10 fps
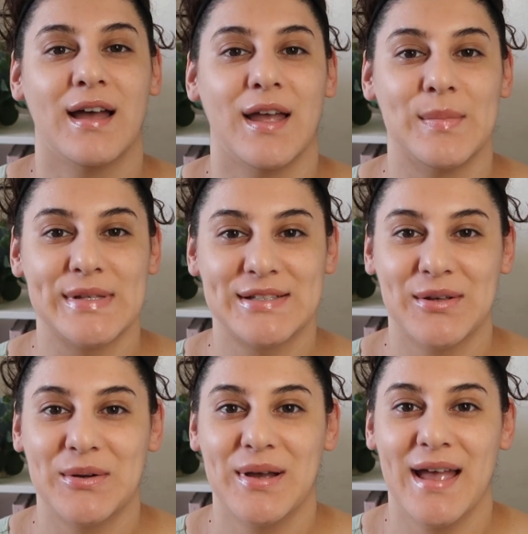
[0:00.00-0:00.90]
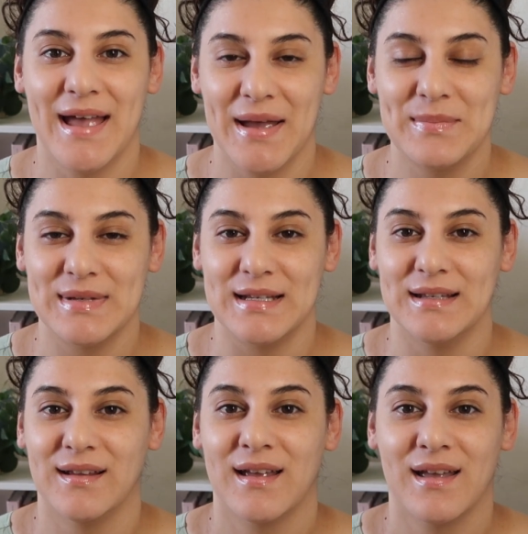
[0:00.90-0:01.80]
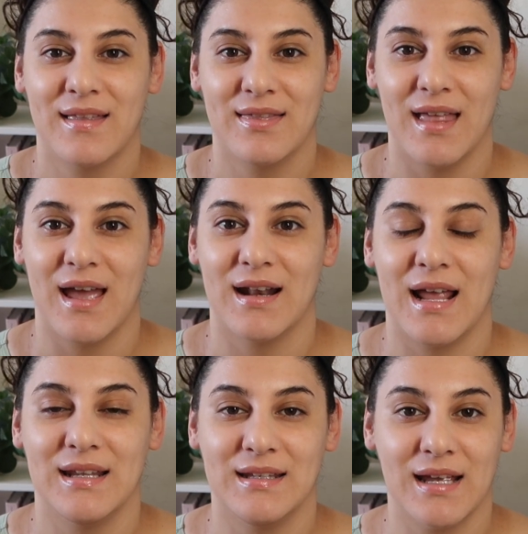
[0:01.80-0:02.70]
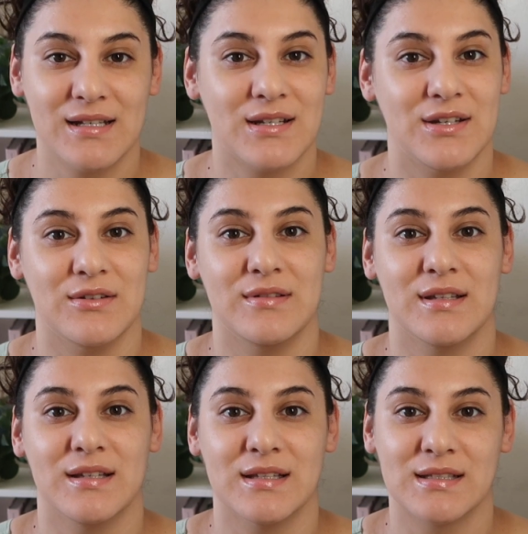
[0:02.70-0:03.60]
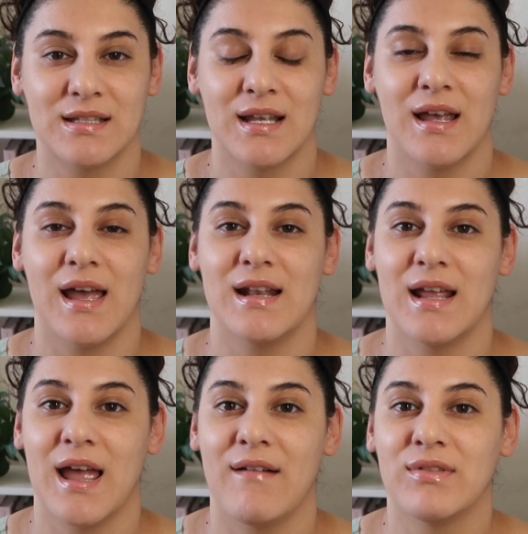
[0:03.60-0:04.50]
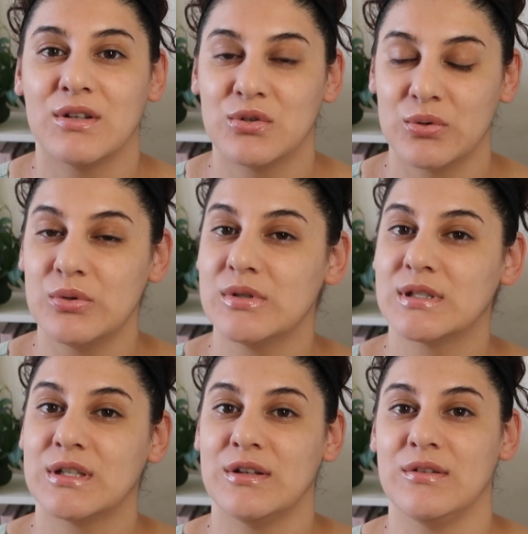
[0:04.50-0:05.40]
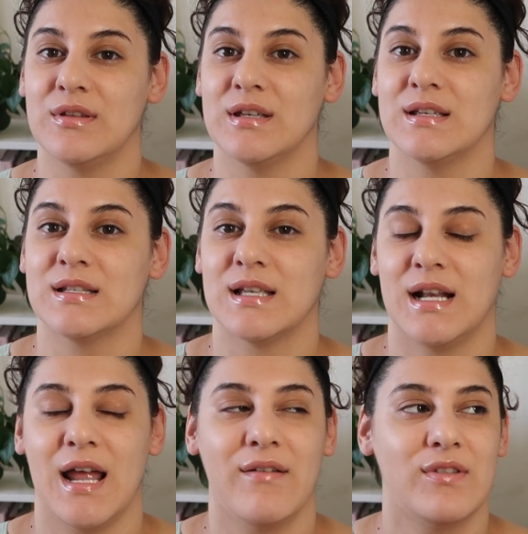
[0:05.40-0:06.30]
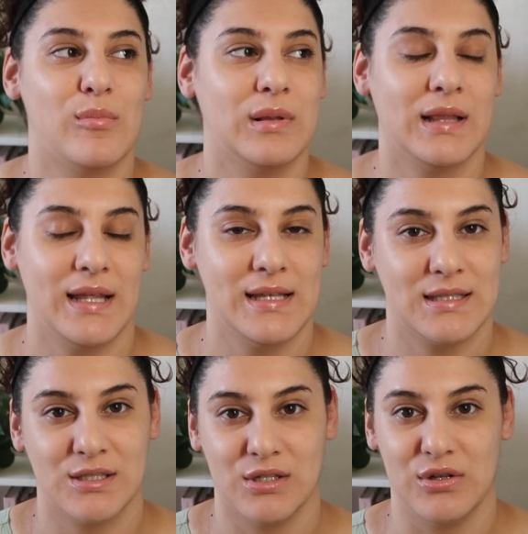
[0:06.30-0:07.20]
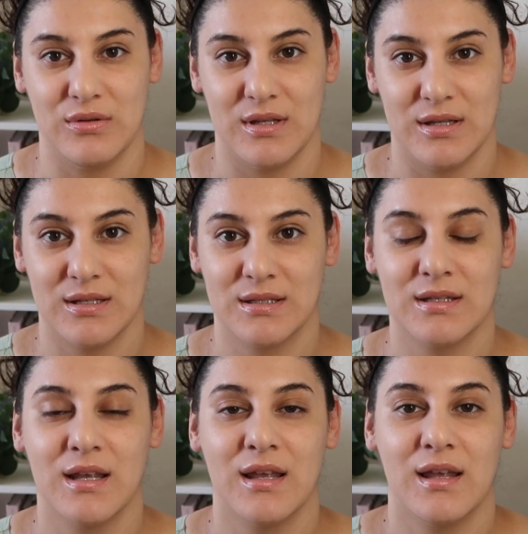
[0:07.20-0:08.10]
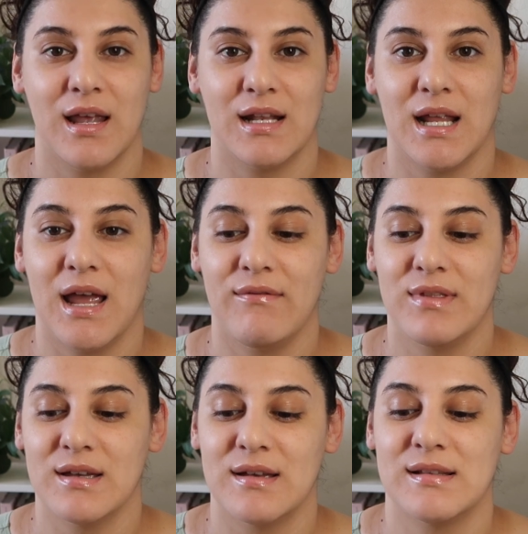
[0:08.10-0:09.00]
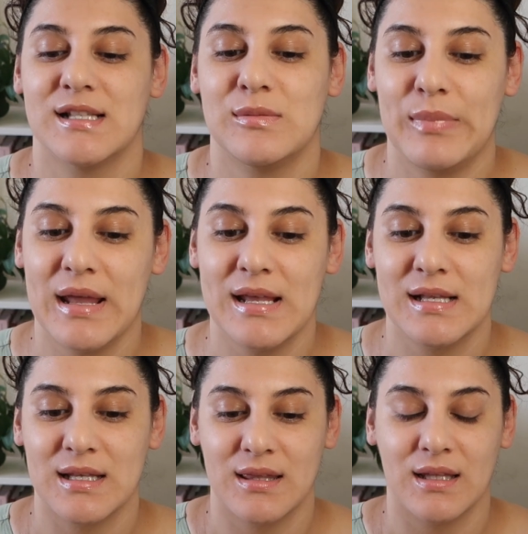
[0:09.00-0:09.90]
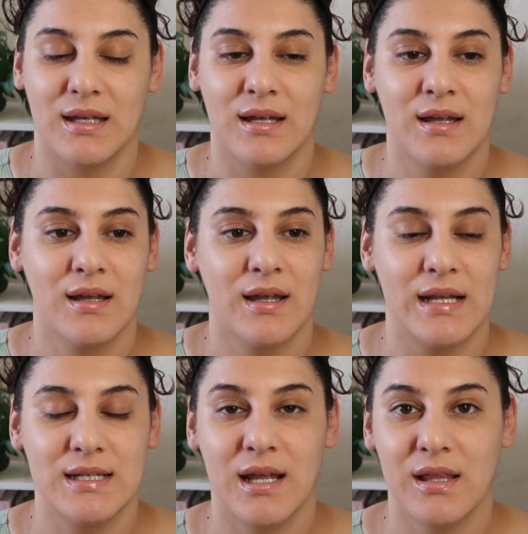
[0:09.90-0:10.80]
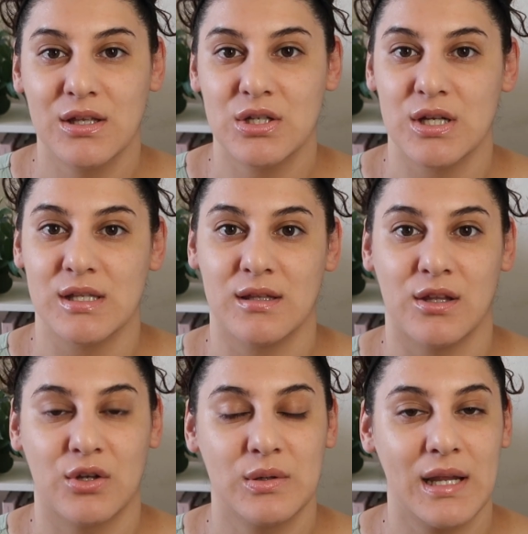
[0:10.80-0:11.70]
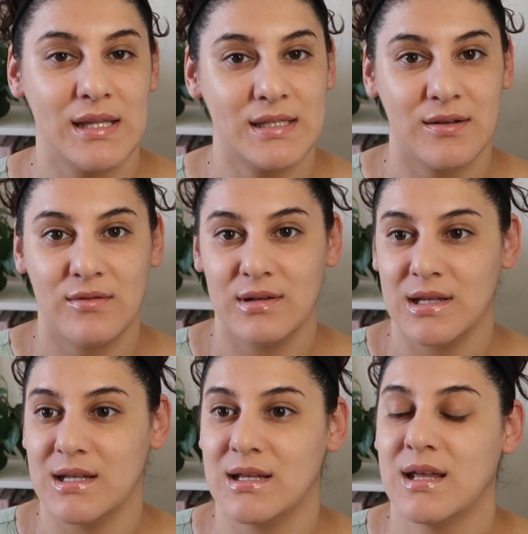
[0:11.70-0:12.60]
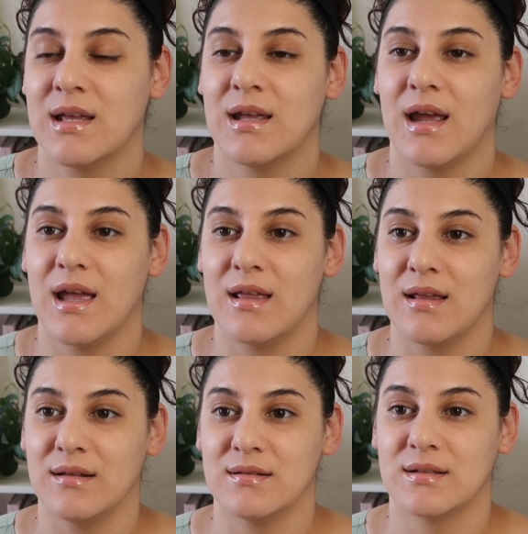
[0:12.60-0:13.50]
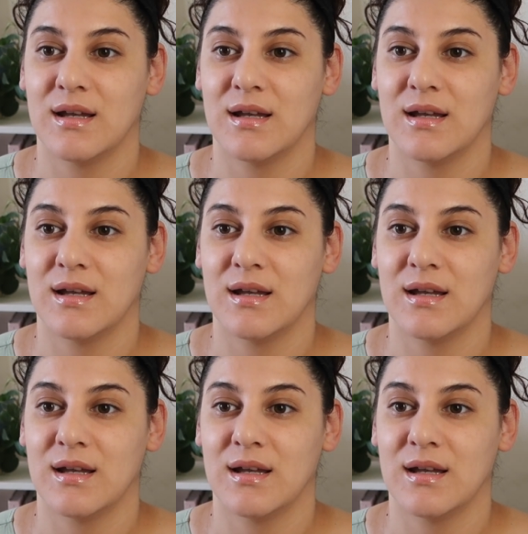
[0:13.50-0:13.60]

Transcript: I'm so happy that I get to do this, and I have the tools to do this, and I have the place to do this, and I have the space and the intelligence and the creativity, and